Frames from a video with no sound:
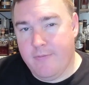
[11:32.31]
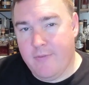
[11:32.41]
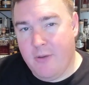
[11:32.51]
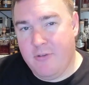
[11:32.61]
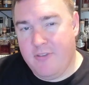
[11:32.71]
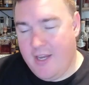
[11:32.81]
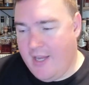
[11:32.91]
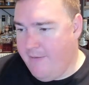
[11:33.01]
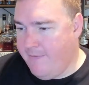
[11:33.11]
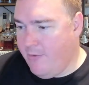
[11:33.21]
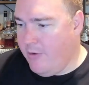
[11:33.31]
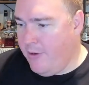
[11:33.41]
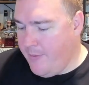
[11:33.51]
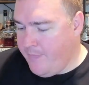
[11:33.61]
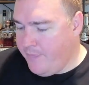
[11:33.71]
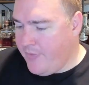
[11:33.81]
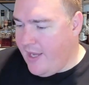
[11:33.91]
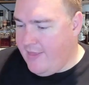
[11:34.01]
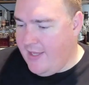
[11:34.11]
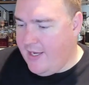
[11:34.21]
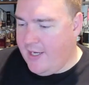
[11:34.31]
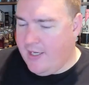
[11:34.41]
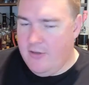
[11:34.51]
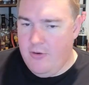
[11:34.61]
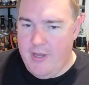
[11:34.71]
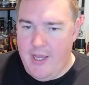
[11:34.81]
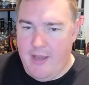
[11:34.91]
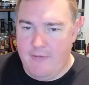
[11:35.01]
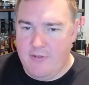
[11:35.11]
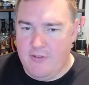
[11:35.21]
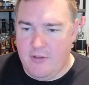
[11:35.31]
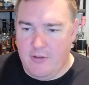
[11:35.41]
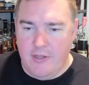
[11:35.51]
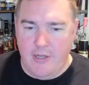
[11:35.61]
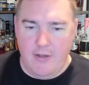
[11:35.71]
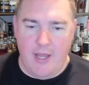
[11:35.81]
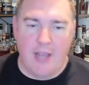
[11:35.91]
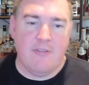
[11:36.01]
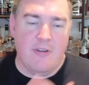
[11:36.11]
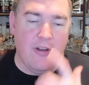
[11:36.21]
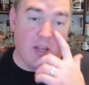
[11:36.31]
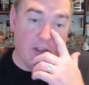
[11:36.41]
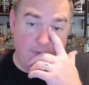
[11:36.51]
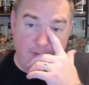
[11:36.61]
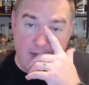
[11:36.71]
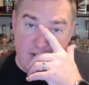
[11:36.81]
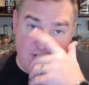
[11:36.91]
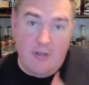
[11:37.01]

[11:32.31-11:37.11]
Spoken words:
I would say an 8.4. I think it could do to have just a little extra on the finish.